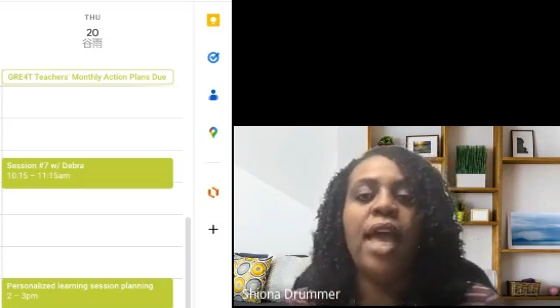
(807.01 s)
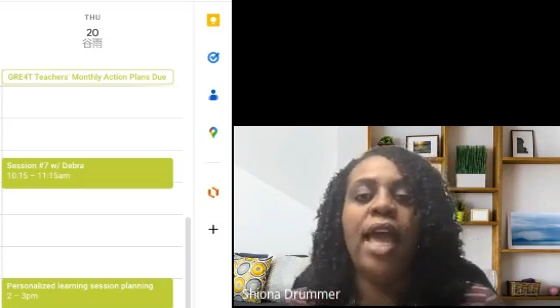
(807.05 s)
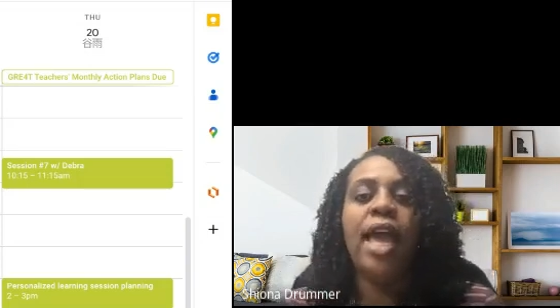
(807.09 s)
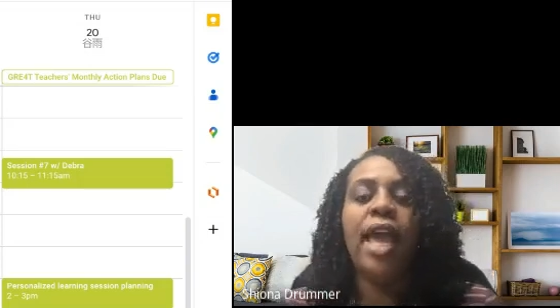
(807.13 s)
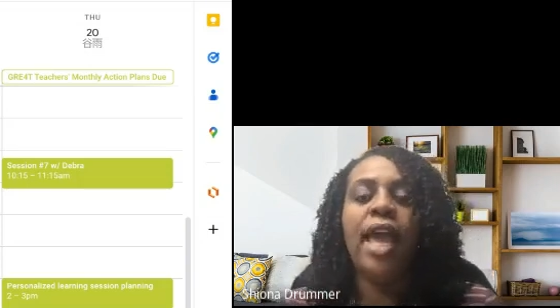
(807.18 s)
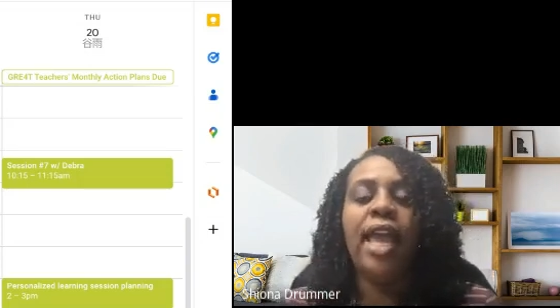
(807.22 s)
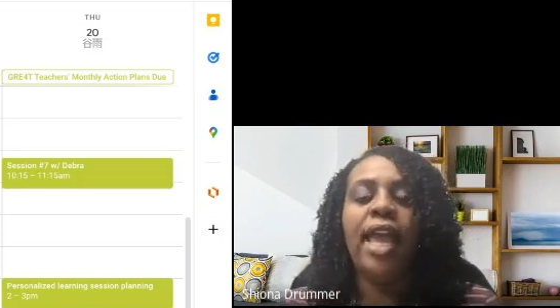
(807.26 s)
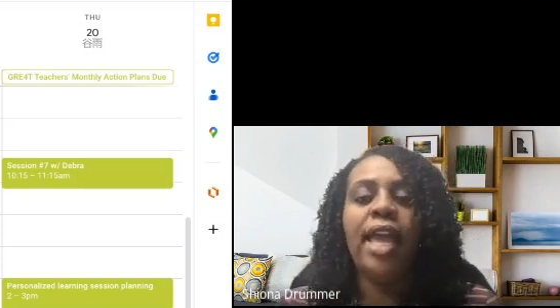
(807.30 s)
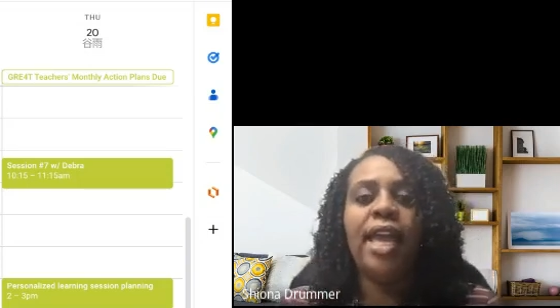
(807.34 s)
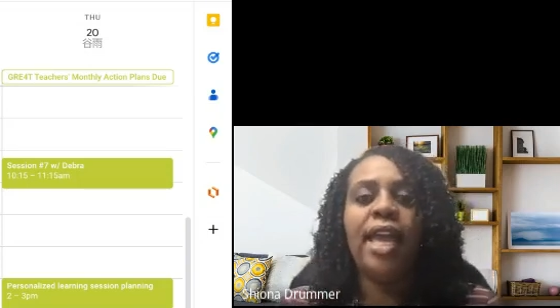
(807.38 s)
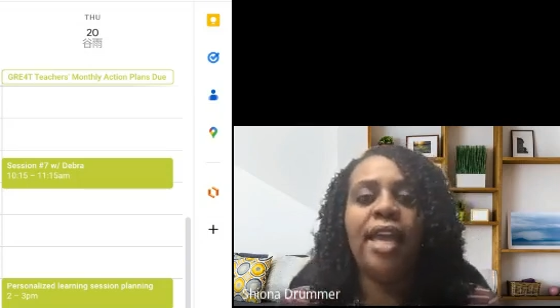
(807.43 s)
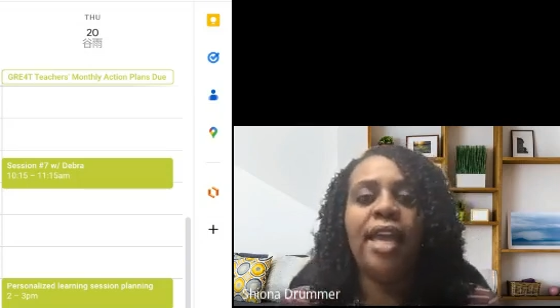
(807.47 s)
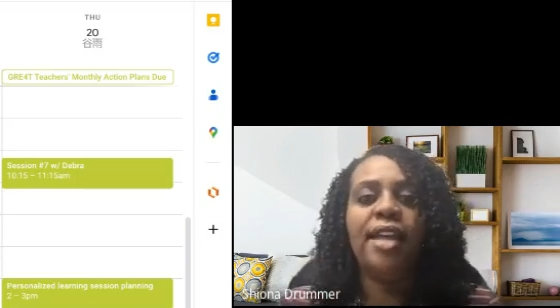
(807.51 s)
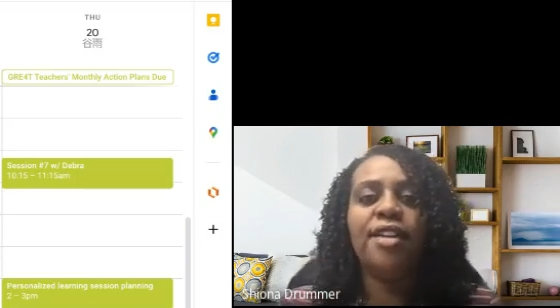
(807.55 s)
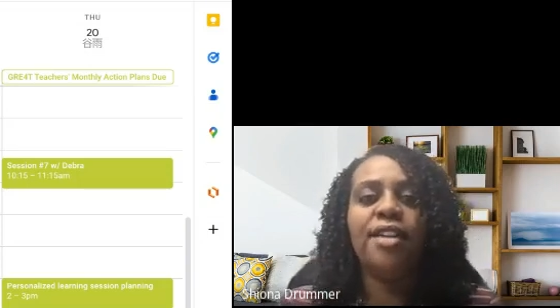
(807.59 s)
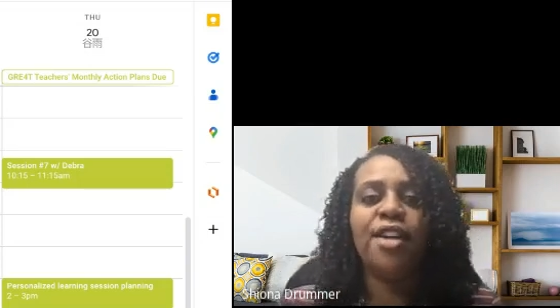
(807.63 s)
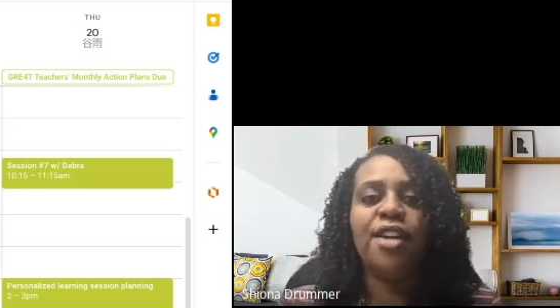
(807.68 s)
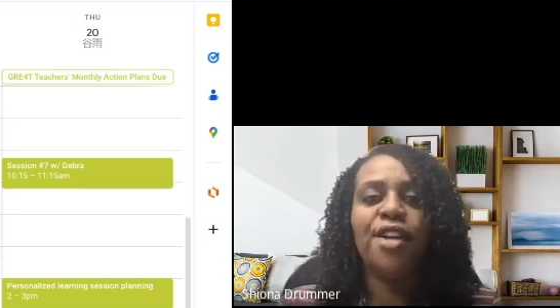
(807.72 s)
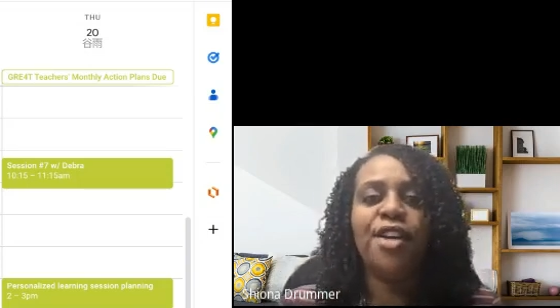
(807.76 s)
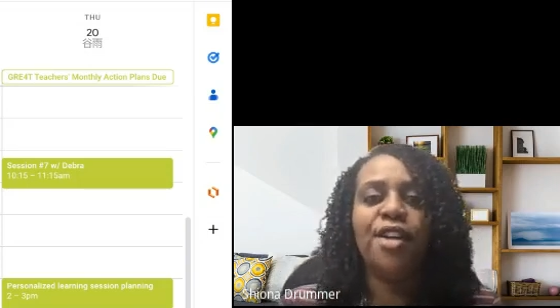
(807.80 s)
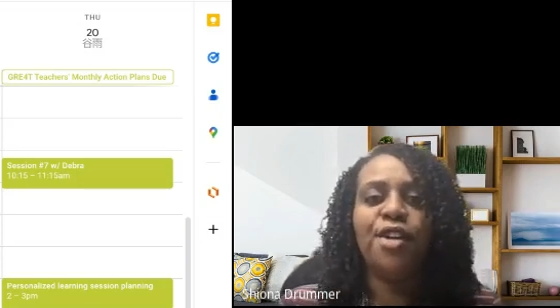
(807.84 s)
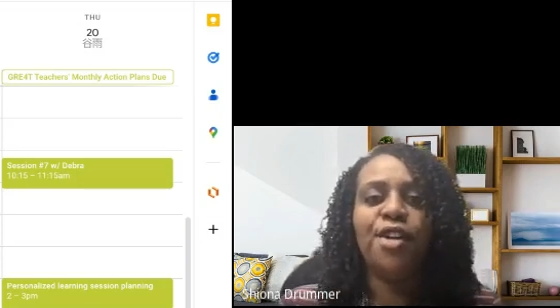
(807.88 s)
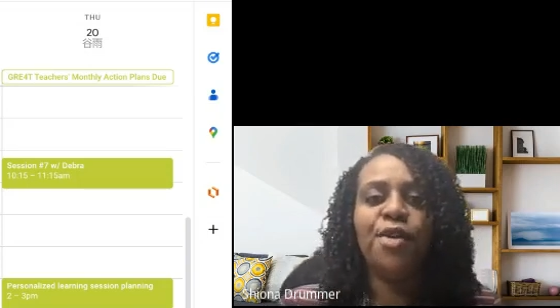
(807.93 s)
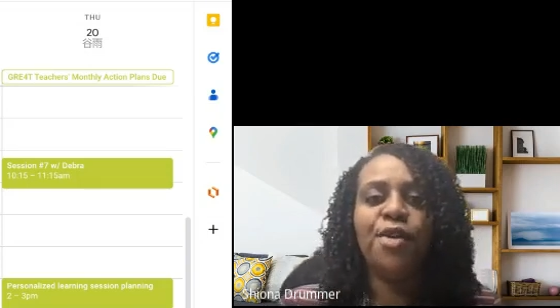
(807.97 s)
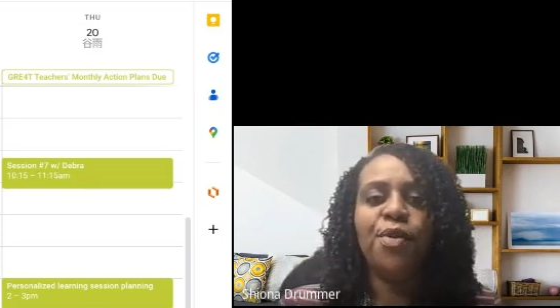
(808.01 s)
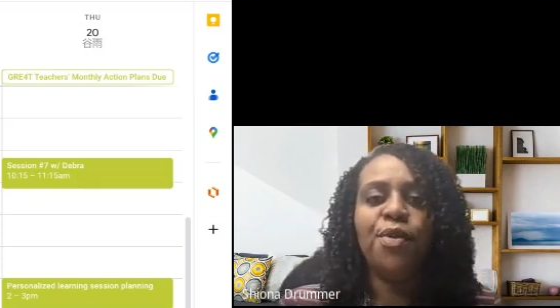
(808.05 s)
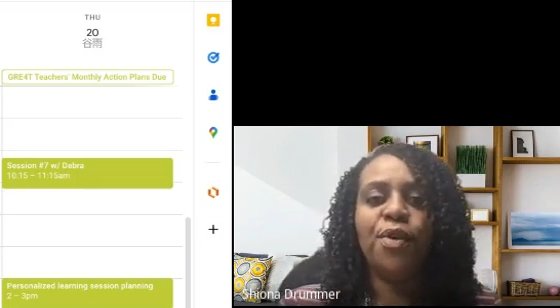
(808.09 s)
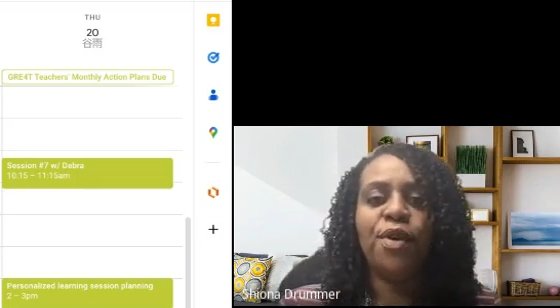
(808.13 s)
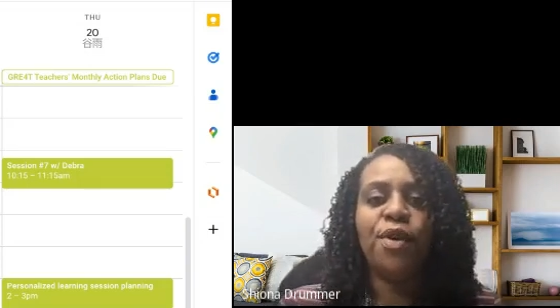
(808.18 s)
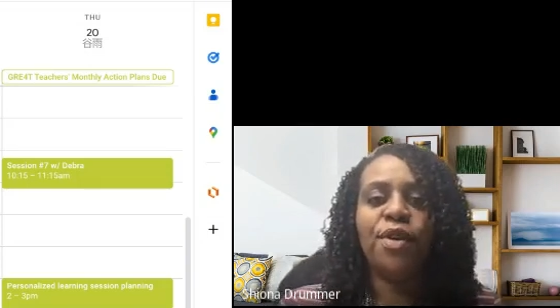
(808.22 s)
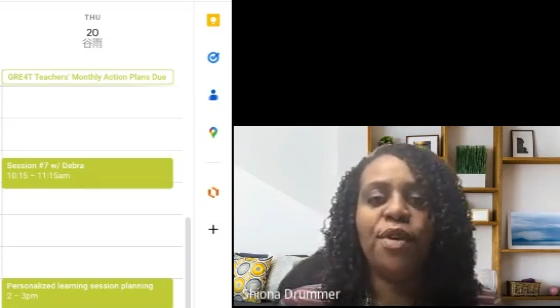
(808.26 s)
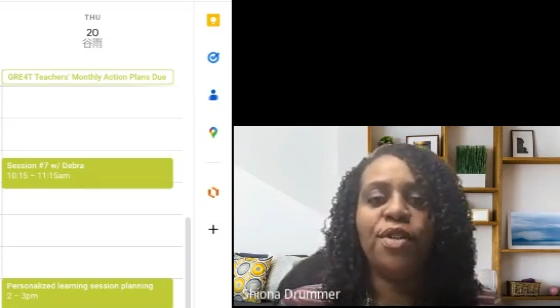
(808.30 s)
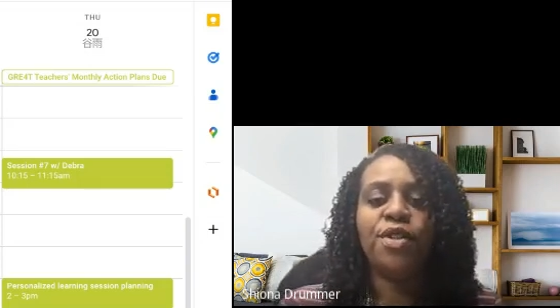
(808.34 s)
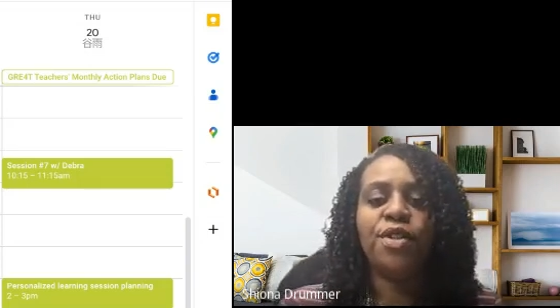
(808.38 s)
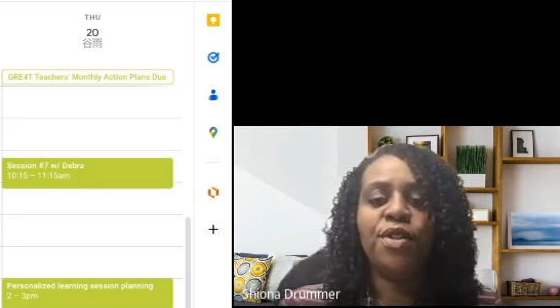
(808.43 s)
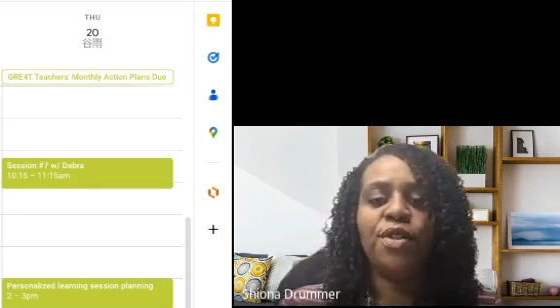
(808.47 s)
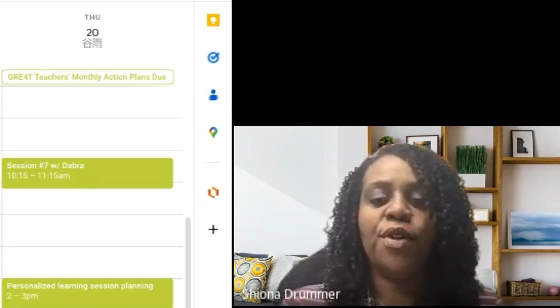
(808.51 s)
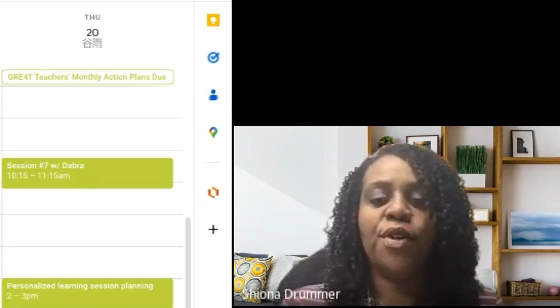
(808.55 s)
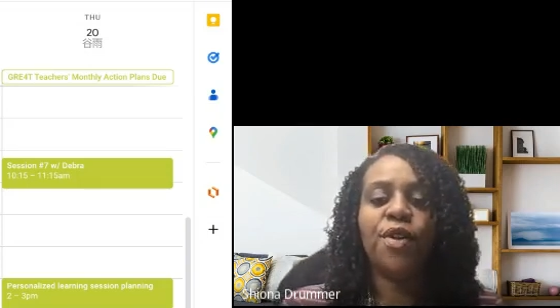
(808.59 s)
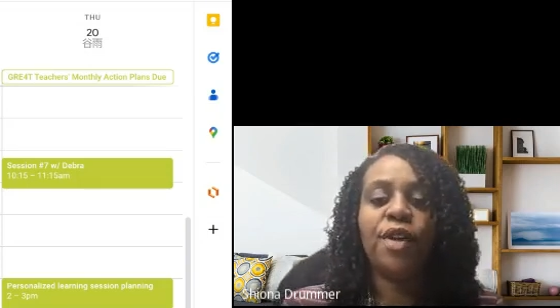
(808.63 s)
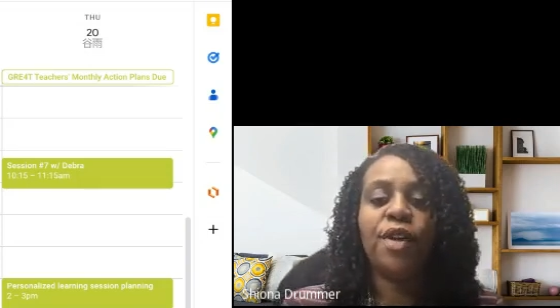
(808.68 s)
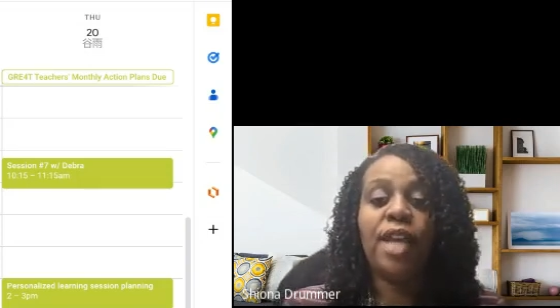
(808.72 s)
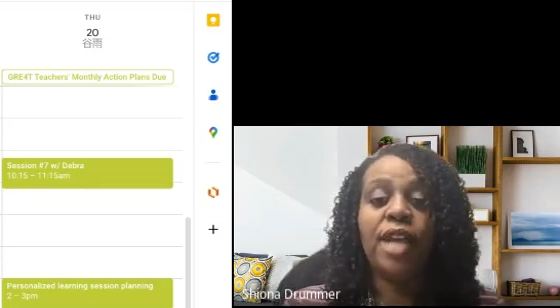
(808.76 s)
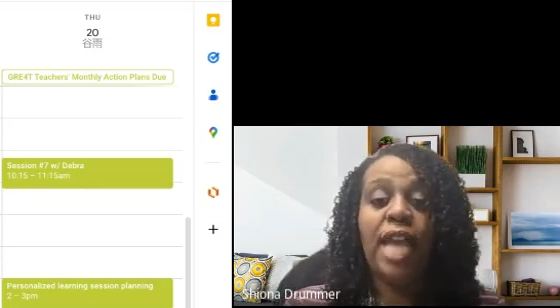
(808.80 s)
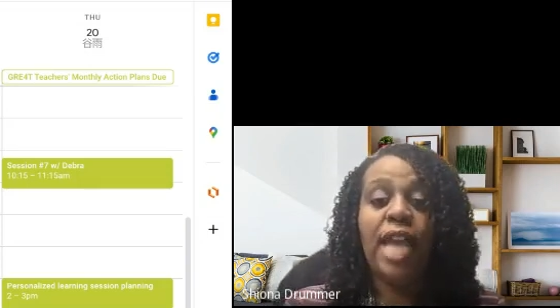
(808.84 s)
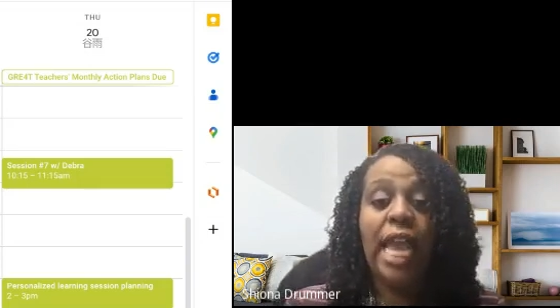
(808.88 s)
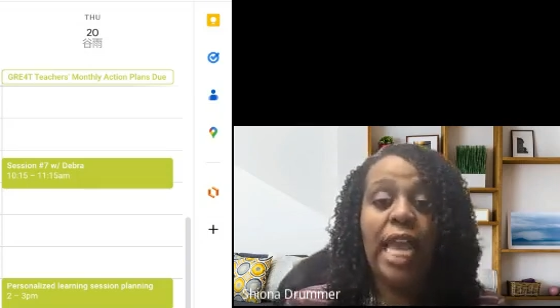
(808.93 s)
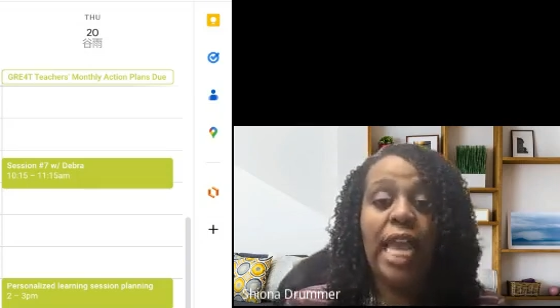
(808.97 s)
and you want to
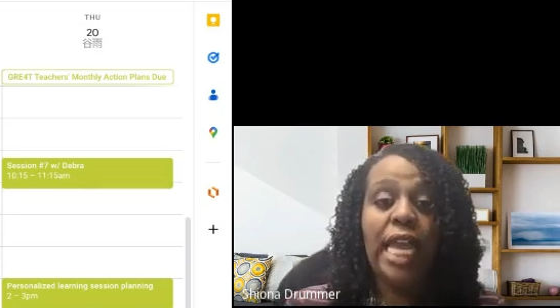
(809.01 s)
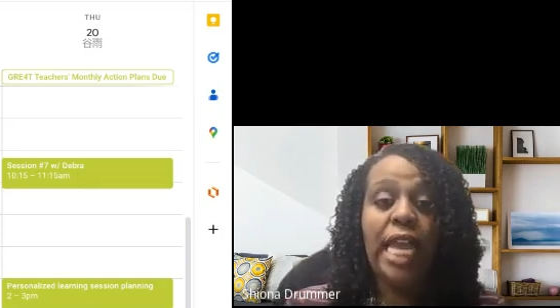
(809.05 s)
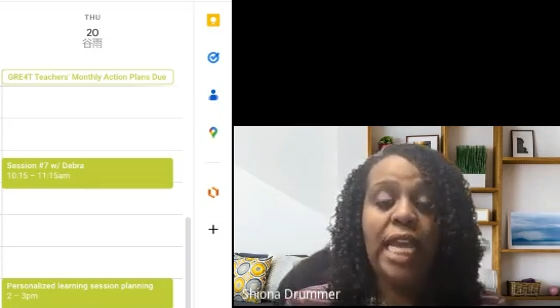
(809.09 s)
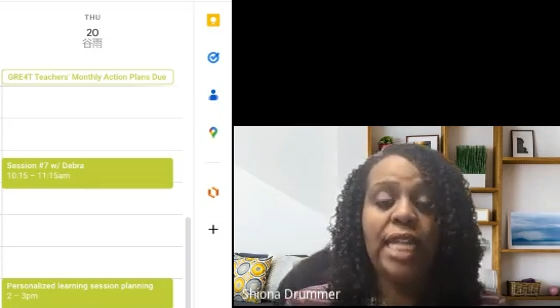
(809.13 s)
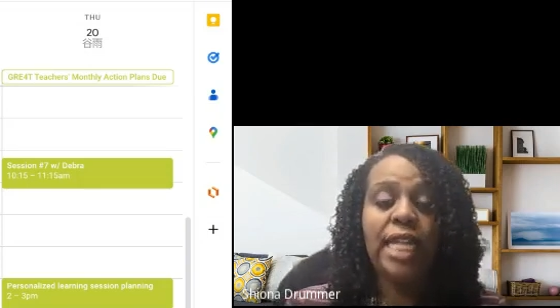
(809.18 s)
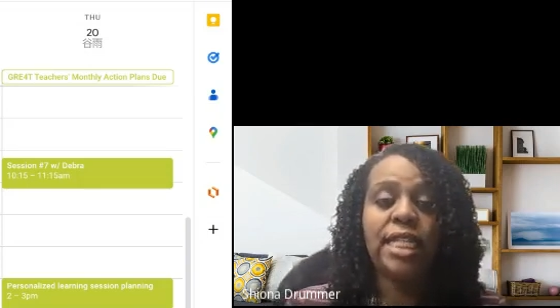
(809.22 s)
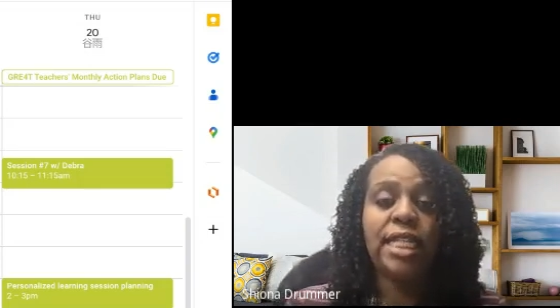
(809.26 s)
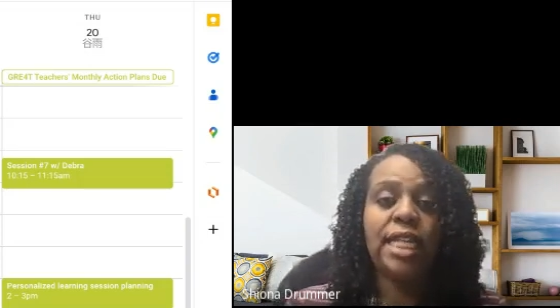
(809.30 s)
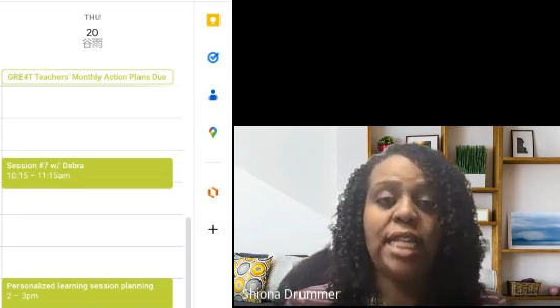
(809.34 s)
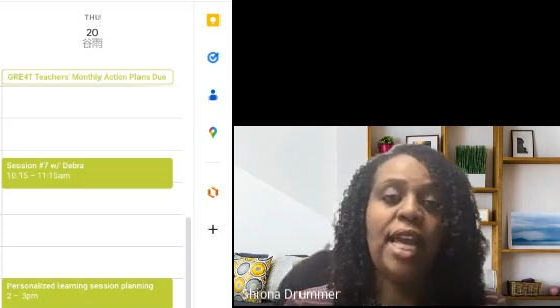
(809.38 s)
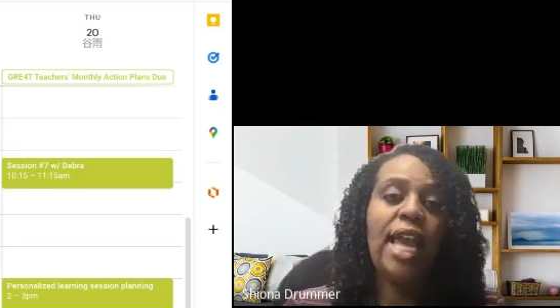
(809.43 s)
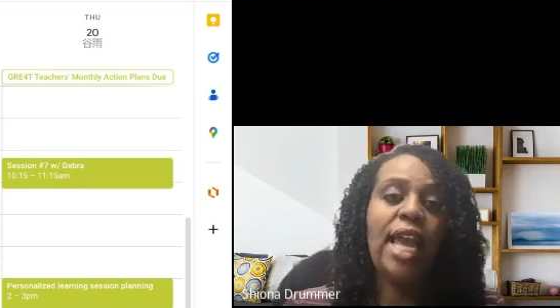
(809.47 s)
create